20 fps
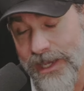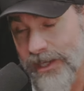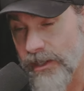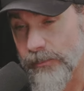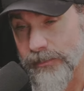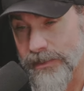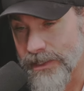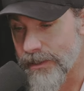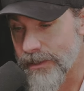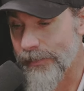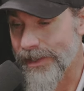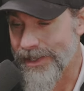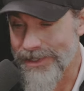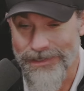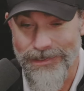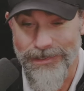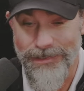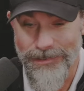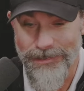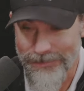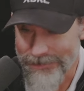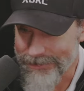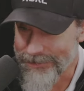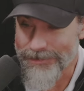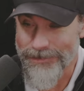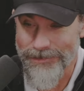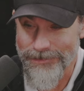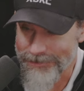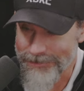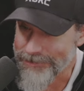I don't need to make a
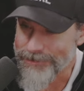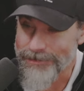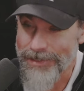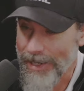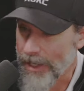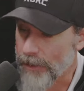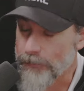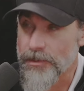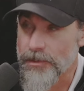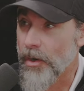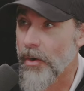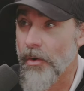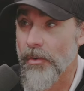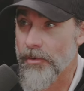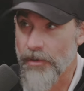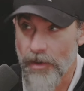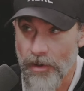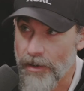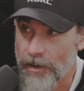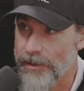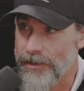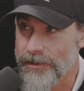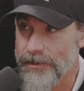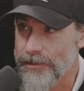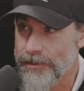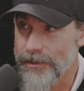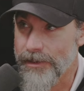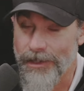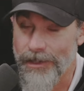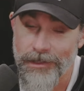damn dollar on it,
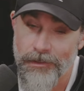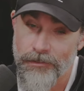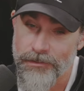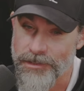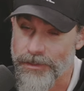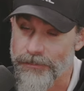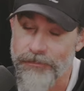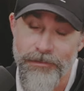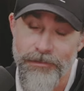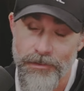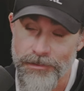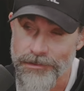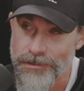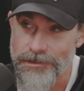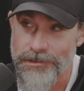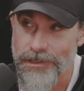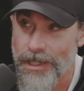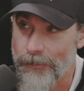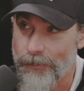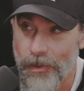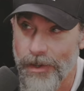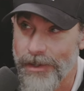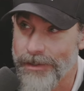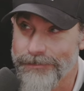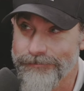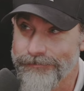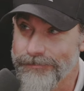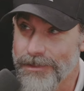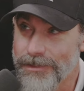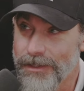and I know Tim feels the same way.
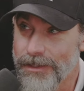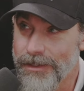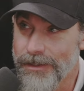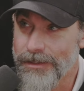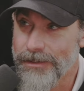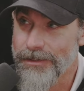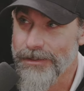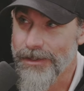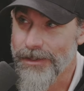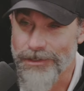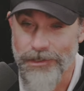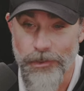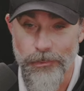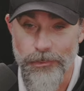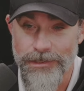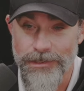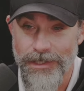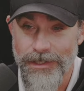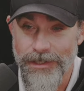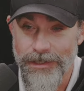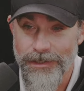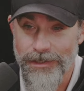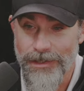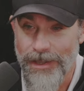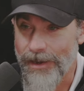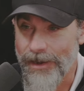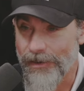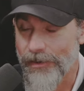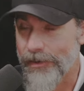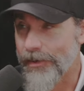I don't
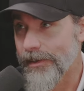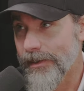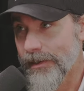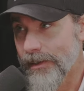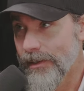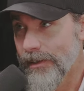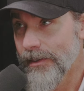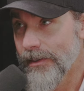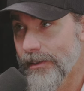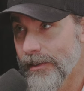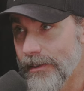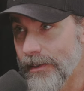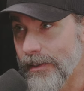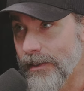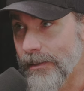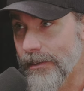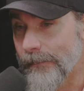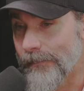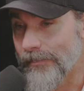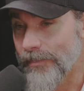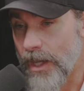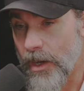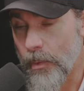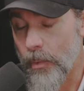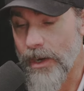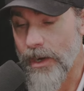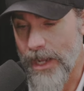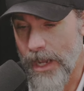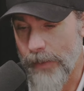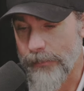care. Um, I
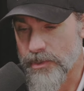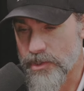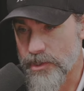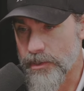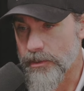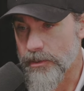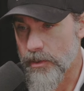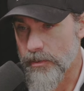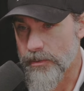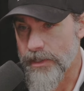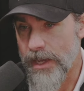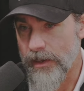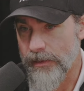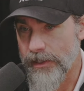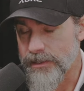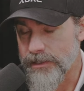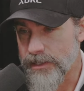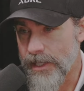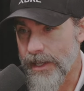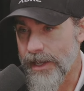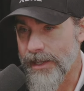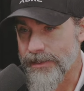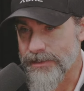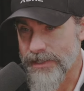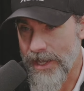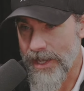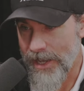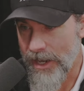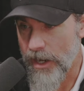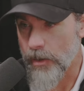want Apogee to go down as a as
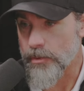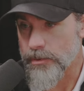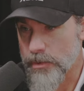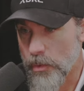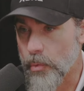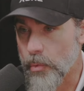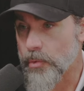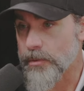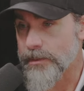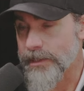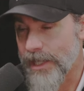a household